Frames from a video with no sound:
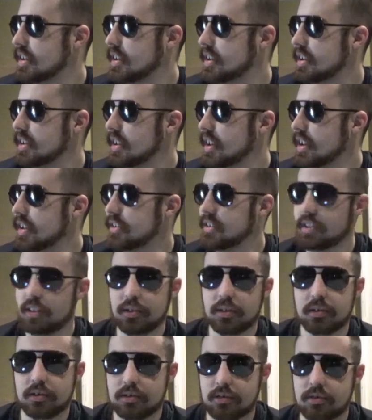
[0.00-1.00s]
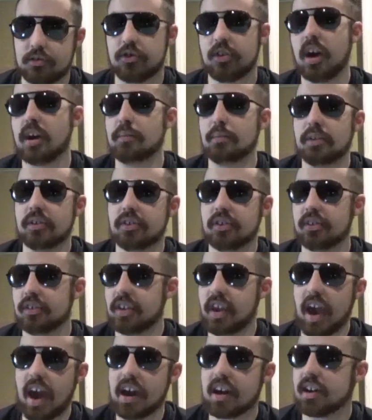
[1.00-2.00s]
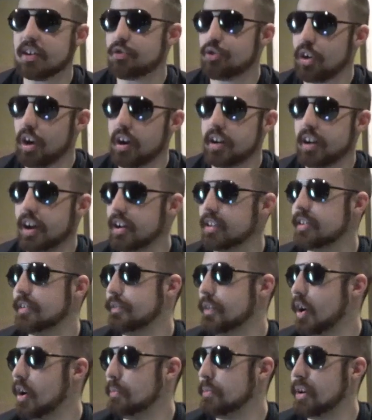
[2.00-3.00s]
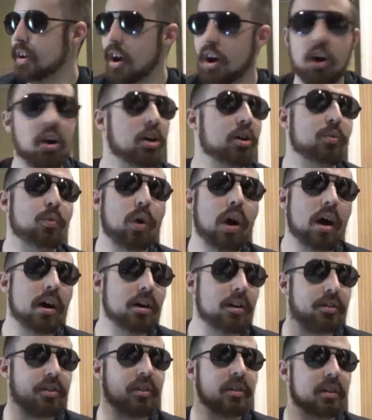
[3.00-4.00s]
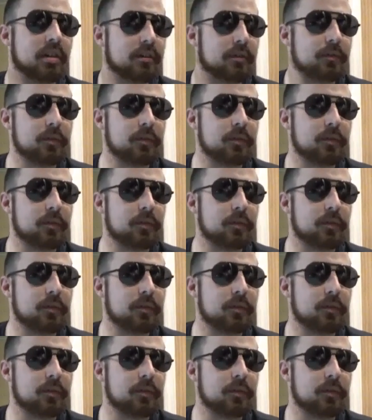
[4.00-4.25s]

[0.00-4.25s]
Yeah, so Sheamus is gagging, trying not to vomit, all while the